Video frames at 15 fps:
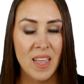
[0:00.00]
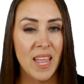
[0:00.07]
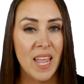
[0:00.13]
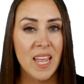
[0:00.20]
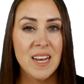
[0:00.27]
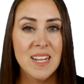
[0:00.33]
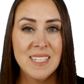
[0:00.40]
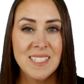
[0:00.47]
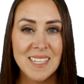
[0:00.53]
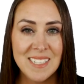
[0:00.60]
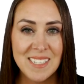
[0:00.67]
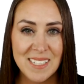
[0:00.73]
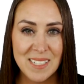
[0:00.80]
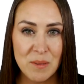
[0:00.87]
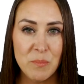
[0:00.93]
And it's
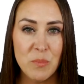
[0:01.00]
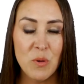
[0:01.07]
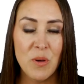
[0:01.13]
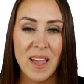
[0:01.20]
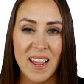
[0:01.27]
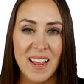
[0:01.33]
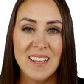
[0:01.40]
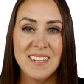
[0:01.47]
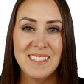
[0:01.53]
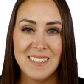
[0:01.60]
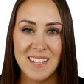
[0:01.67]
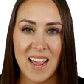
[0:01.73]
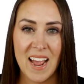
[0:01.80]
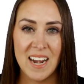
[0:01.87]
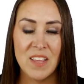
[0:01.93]
as simple as
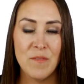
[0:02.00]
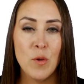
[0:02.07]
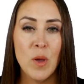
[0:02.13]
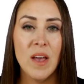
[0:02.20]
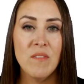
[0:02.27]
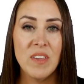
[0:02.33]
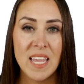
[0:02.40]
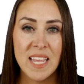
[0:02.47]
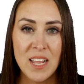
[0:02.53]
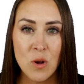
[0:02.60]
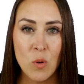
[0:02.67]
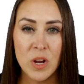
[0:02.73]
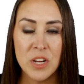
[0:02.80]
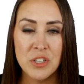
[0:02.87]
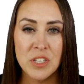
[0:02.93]
that. If you have any
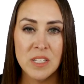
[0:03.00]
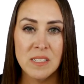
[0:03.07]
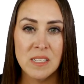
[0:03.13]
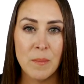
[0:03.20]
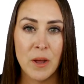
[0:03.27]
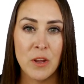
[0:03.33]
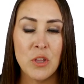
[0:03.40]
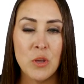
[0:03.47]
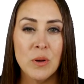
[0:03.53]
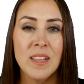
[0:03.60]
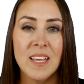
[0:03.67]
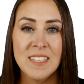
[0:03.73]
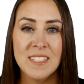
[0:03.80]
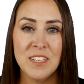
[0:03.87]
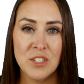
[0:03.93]
questions about
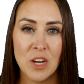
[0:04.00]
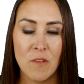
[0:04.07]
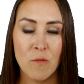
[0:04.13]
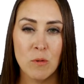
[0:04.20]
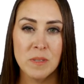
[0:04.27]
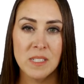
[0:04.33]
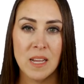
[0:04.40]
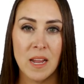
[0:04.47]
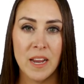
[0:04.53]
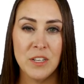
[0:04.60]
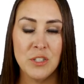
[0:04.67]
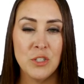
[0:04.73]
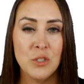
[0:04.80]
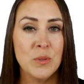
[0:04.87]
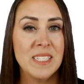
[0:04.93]
utilizing Jotform
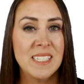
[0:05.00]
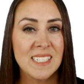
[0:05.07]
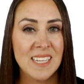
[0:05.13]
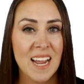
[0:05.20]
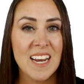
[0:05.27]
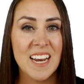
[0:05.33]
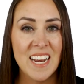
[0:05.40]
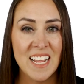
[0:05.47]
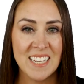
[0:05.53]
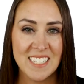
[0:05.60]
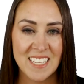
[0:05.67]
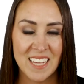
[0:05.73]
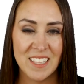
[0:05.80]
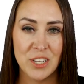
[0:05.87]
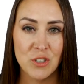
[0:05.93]
Sign to sign an N
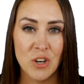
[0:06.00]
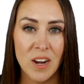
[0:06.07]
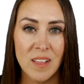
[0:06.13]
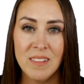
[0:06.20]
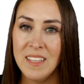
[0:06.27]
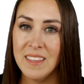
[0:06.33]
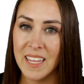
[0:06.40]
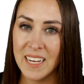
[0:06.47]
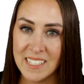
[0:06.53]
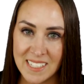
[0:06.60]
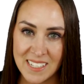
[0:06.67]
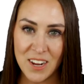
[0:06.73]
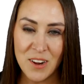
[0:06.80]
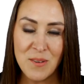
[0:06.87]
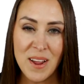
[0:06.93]
D A electronically, let
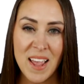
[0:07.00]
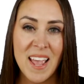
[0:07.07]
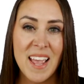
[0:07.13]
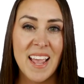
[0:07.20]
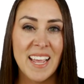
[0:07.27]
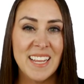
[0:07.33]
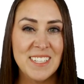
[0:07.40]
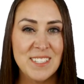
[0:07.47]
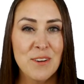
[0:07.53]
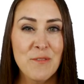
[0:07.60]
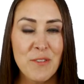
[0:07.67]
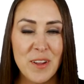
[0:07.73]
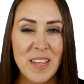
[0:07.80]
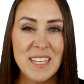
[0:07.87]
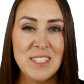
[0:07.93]
us know. And don't
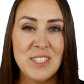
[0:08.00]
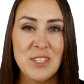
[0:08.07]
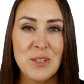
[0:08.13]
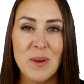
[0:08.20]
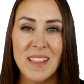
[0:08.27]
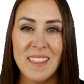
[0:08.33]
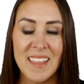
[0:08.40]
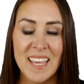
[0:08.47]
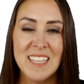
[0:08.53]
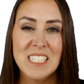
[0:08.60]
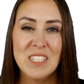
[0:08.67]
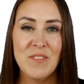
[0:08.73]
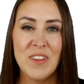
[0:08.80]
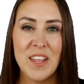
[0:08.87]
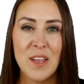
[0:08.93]
forget to like
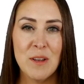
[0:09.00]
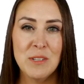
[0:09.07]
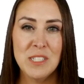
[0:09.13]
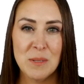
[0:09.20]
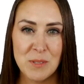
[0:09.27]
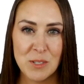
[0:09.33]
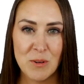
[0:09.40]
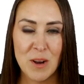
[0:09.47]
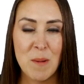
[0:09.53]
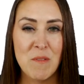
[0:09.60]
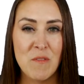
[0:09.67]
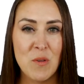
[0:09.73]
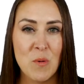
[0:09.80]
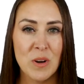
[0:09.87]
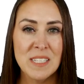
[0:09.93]
this video, subscribe
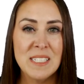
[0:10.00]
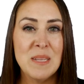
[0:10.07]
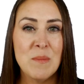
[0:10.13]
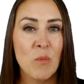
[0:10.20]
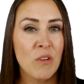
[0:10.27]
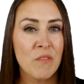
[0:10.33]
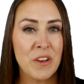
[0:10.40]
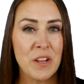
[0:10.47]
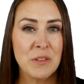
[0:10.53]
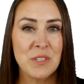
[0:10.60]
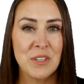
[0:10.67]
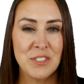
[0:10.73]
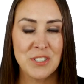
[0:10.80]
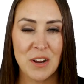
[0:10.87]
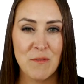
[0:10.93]
if you want to see more videos
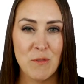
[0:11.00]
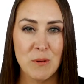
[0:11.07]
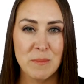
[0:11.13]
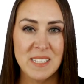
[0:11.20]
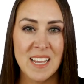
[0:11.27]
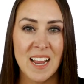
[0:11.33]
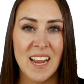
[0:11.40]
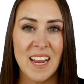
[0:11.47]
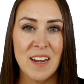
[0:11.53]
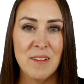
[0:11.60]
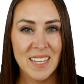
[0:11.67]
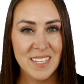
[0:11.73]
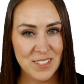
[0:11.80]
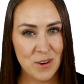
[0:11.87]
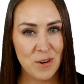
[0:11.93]
on Jotform Sign,
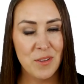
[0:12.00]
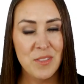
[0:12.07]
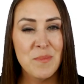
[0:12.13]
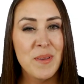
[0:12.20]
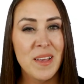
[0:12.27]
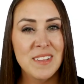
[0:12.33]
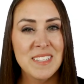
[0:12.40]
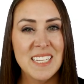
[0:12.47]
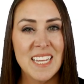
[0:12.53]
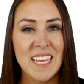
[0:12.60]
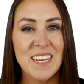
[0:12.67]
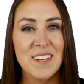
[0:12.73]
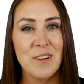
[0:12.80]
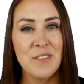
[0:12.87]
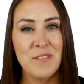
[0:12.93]
and turn on the bell to
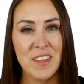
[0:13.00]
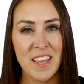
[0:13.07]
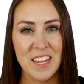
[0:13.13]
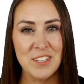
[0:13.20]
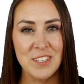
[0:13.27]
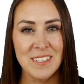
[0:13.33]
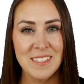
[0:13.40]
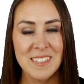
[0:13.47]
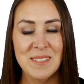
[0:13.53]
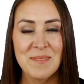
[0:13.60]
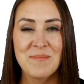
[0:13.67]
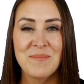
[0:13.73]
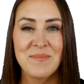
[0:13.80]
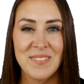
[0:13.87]
get notifications.